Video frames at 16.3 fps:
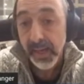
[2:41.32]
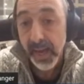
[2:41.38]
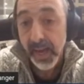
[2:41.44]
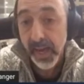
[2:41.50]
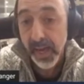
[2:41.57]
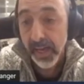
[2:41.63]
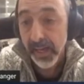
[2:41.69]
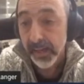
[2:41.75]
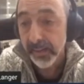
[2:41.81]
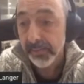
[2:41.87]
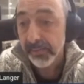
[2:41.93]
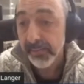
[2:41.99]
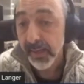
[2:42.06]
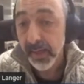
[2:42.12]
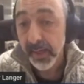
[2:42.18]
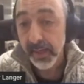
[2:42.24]

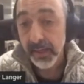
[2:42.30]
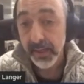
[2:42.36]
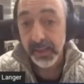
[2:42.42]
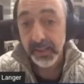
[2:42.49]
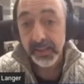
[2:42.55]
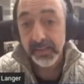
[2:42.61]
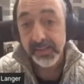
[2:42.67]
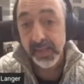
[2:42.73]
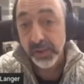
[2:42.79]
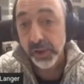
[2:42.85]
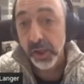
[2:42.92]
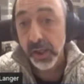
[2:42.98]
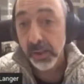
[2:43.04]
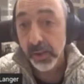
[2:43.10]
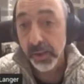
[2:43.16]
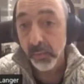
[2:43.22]
And
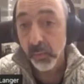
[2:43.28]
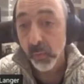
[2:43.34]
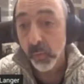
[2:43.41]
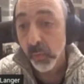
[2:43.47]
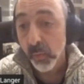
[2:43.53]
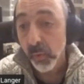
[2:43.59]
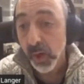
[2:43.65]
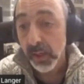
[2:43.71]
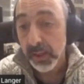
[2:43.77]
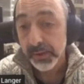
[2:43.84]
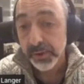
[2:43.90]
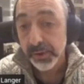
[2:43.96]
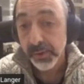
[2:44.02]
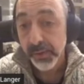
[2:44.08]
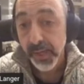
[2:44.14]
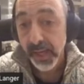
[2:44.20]
essentially
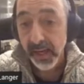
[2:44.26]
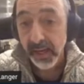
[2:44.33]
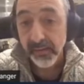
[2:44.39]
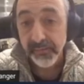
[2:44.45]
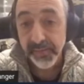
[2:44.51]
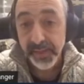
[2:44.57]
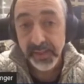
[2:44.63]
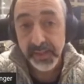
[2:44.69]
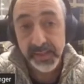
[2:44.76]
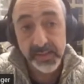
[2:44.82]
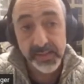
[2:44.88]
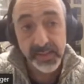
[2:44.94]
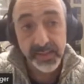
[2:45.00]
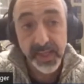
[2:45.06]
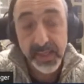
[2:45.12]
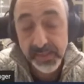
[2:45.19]
what you have
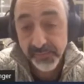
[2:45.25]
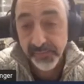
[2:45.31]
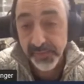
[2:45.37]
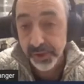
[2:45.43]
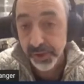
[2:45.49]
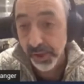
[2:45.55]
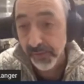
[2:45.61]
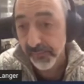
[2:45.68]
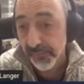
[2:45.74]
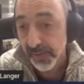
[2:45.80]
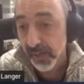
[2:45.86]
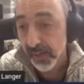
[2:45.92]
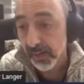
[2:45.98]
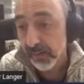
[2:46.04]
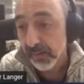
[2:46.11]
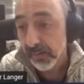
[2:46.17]
is an SVG
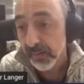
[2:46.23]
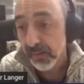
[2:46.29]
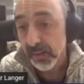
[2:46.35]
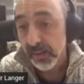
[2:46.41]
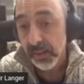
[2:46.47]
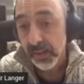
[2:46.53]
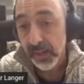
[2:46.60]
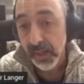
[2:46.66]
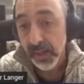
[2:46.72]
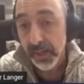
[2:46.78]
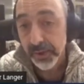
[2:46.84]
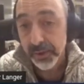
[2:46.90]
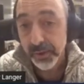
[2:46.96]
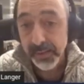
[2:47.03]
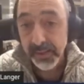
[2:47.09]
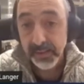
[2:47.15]
file,
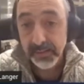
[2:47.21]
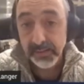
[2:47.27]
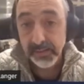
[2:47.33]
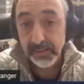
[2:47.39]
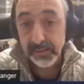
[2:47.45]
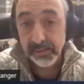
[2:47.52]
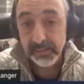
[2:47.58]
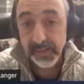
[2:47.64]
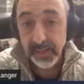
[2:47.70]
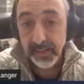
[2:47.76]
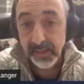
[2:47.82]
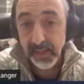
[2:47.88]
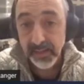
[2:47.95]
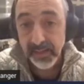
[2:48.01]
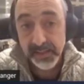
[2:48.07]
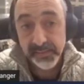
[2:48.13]
and you can take
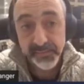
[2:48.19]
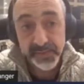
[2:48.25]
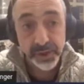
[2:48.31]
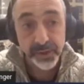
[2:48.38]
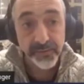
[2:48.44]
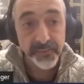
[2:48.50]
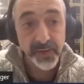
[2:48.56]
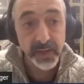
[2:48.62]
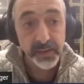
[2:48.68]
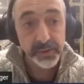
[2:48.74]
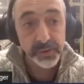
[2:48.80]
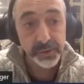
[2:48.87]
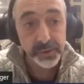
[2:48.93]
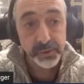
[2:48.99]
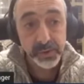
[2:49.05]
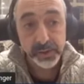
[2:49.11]
that SVG file
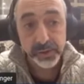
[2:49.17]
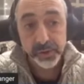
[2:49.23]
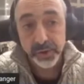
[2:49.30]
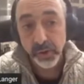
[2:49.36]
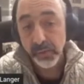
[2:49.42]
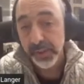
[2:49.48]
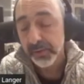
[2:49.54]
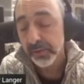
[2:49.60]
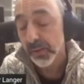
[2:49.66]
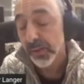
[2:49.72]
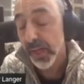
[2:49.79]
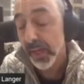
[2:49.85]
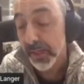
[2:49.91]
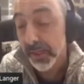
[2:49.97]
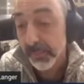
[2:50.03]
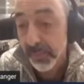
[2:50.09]
and you can show it on
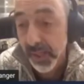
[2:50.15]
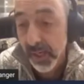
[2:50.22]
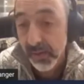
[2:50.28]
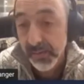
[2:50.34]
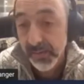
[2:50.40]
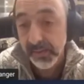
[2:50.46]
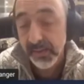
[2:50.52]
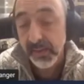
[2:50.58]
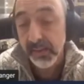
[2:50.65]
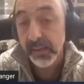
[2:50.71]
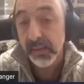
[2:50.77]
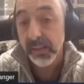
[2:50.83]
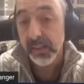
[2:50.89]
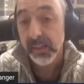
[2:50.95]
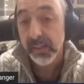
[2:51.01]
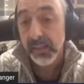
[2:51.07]
any browser
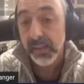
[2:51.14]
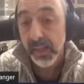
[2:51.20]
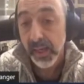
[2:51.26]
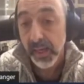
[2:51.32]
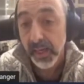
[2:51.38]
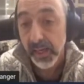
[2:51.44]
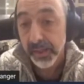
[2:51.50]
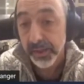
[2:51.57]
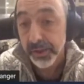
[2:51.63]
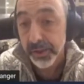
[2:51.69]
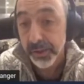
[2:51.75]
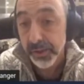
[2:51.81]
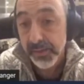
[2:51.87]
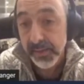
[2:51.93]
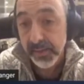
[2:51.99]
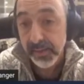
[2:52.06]
and
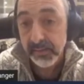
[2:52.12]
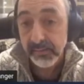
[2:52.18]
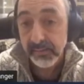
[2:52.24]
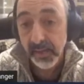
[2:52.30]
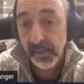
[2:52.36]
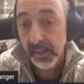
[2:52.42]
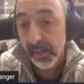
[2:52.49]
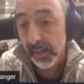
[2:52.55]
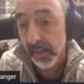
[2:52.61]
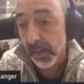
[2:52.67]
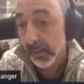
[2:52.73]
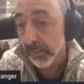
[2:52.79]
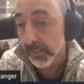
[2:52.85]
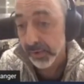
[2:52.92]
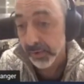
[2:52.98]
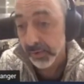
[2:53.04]
use it
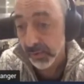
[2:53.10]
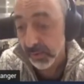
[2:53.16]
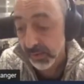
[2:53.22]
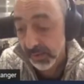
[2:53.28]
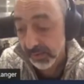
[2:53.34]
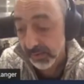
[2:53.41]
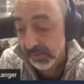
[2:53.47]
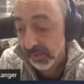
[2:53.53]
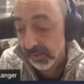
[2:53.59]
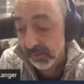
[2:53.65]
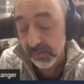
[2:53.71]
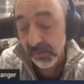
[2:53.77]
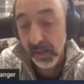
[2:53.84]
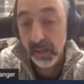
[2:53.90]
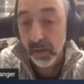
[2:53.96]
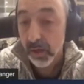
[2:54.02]
to
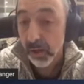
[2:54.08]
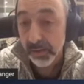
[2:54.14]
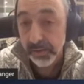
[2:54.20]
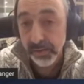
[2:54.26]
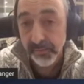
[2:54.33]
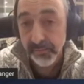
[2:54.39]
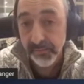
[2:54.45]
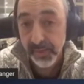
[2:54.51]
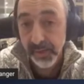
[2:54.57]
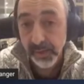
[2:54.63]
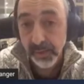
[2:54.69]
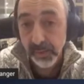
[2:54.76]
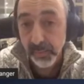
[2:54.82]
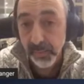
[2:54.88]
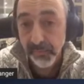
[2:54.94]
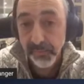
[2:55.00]
detect a lot of
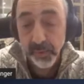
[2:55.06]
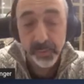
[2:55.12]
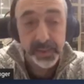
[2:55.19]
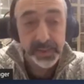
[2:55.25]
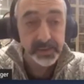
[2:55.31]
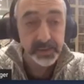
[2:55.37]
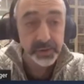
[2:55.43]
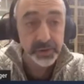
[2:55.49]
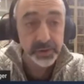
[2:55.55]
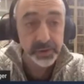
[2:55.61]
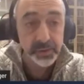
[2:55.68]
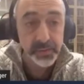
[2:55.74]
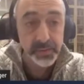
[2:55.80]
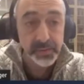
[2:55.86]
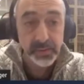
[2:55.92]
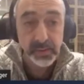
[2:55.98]
performance
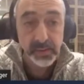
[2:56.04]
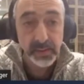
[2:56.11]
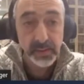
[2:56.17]
issues.